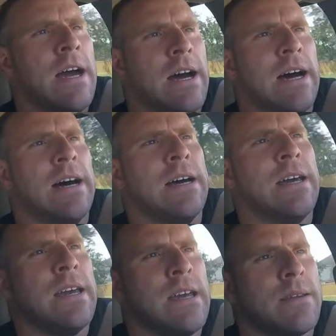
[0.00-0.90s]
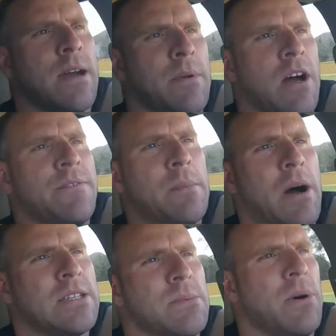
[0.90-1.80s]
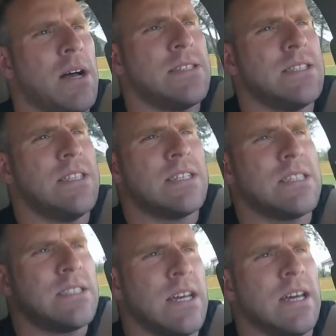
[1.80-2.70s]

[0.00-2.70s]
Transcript: Coming off of Boss of Bosses, this